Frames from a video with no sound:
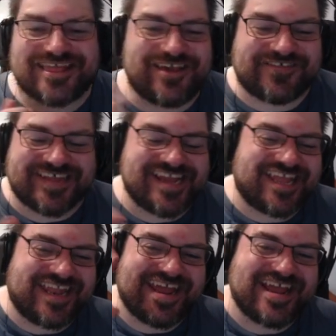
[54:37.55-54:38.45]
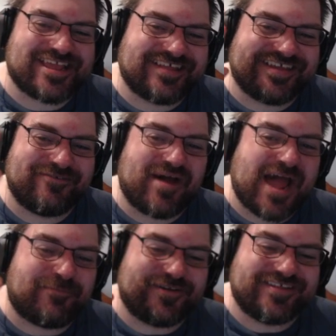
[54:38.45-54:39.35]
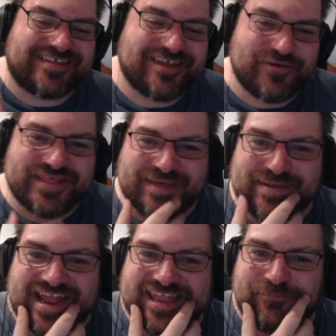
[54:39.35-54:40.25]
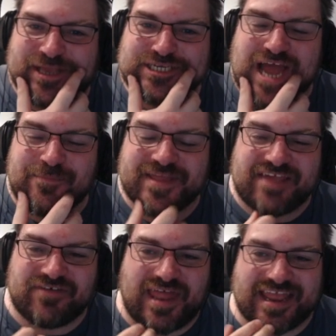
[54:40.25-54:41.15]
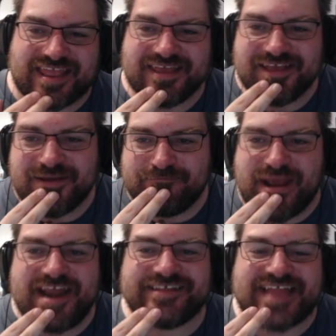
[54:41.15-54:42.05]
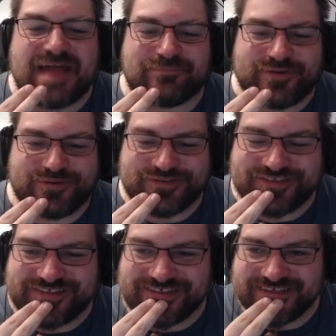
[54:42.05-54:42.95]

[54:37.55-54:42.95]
You see the lead, you see what happens. You intimidate the Bisharp and give it, like, many stat boosts.